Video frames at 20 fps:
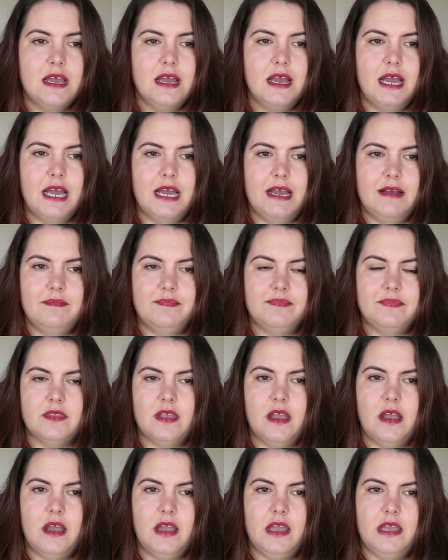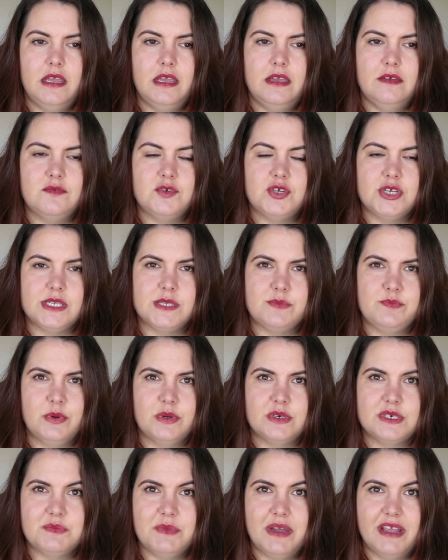I have just
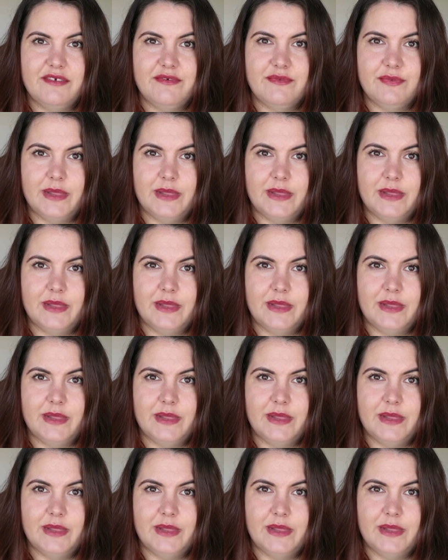booked my